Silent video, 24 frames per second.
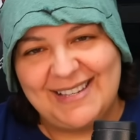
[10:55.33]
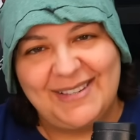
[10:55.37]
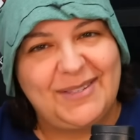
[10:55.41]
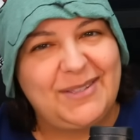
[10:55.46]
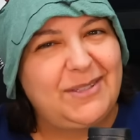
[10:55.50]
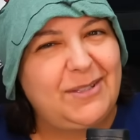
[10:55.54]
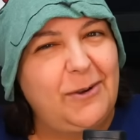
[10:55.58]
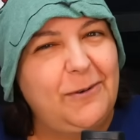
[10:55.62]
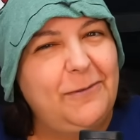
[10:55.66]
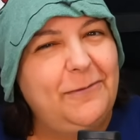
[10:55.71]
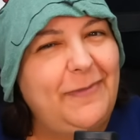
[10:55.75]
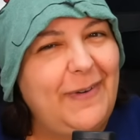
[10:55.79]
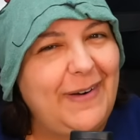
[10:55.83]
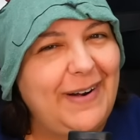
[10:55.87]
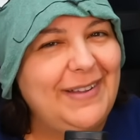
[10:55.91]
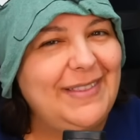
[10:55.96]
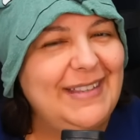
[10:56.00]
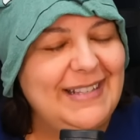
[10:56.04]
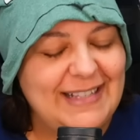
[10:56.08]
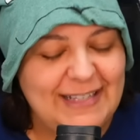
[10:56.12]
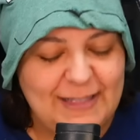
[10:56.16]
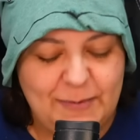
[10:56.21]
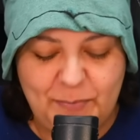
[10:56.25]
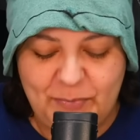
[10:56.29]
So far
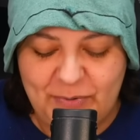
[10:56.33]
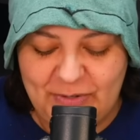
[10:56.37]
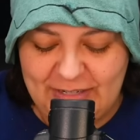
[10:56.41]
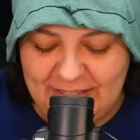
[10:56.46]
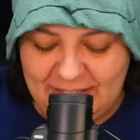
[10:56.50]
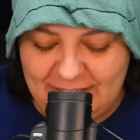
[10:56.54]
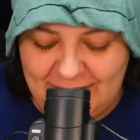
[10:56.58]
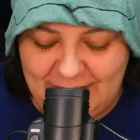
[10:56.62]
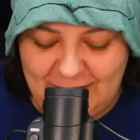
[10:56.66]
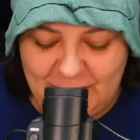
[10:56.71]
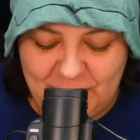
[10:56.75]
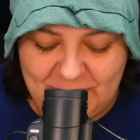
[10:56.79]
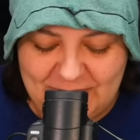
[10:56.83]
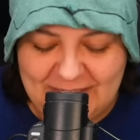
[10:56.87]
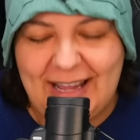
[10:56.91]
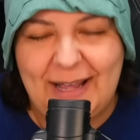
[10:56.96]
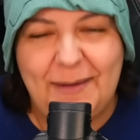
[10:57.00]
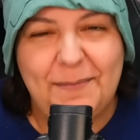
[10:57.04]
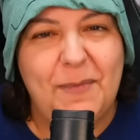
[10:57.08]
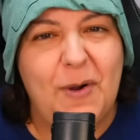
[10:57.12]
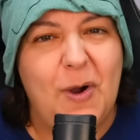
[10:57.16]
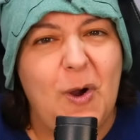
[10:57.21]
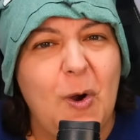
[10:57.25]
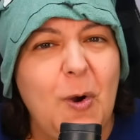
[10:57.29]
this is pretty cute.
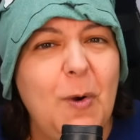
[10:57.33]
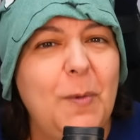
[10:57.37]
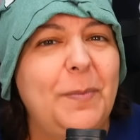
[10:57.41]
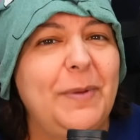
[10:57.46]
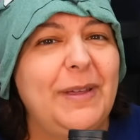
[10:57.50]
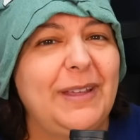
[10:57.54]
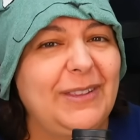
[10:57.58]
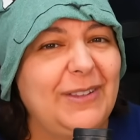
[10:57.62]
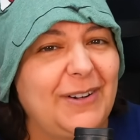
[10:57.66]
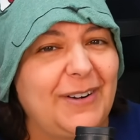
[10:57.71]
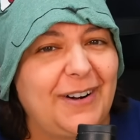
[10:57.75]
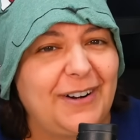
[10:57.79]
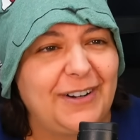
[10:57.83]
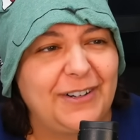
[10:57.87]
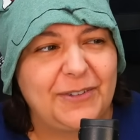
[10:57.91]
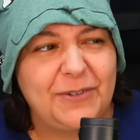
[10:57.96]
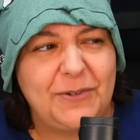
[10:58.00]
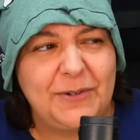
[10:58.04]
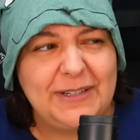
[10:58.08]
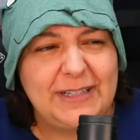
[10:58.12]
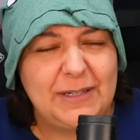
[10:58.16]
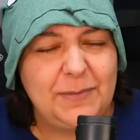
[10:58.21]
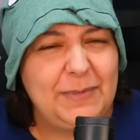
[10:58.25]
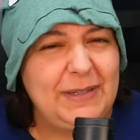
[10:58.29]
I'm hoping there aren't
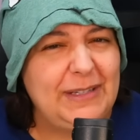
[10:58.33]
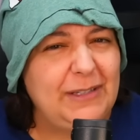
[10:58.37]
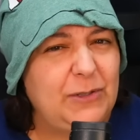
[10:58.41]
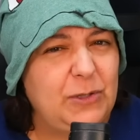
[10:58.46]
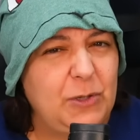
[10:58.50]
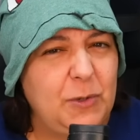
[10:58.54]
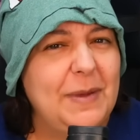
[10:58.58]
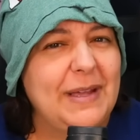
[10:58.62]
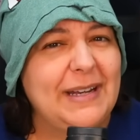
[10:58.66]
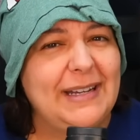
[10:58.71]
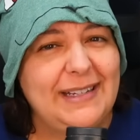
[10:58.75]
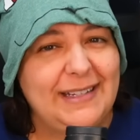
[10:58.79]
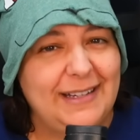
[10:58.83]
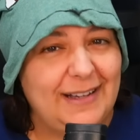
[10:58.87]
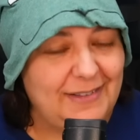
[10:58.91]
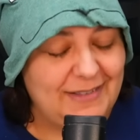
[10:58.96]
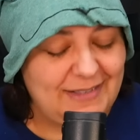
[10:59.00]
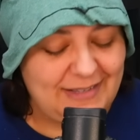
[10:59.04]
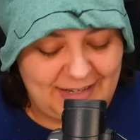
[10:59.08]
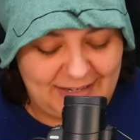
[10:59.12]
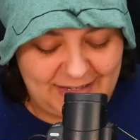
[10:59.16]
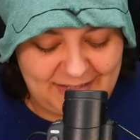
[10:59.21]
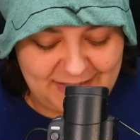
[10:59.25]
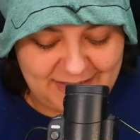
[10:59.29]
going to be too many
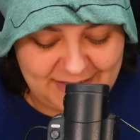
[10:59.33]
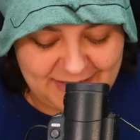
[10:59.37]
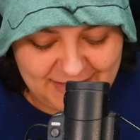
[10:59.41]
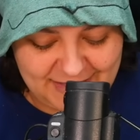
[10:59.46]
downsides.